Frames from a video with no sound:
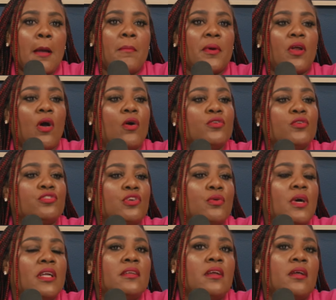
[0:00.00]
But also,
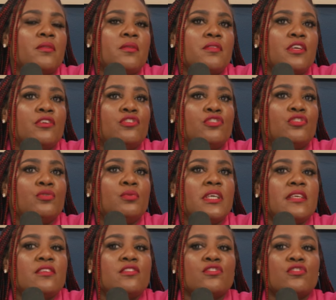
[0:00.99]
another thing too
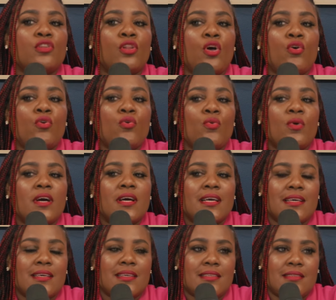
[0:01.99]
is slow
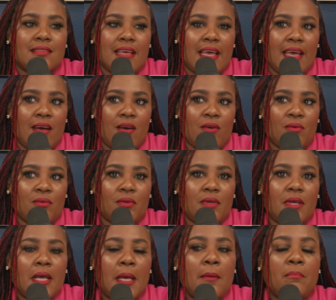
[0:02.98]
down.
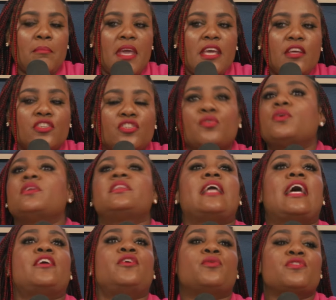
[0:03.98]
Make sure
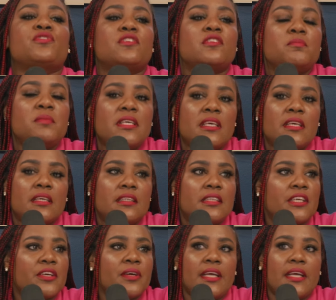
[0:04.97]
that you're speaking
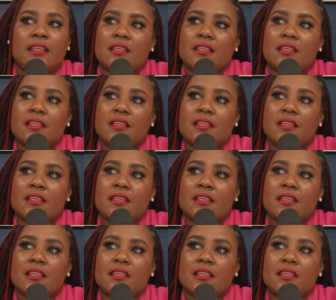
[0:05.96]
clear and